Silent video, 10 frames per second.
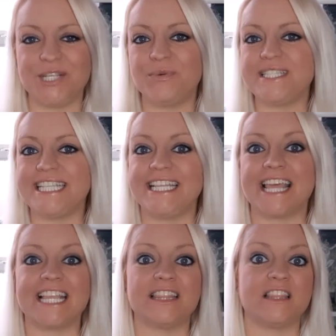you will see
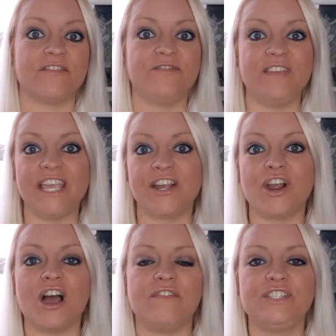like the finger
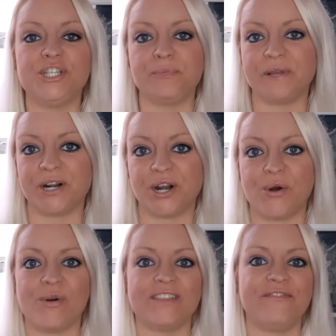of Jupiter
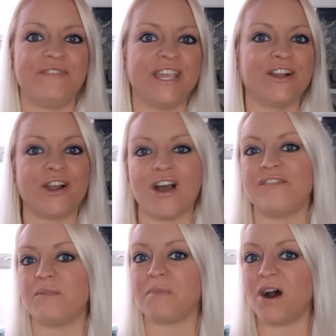or the finger
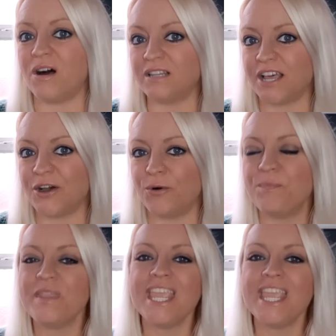of Apollo.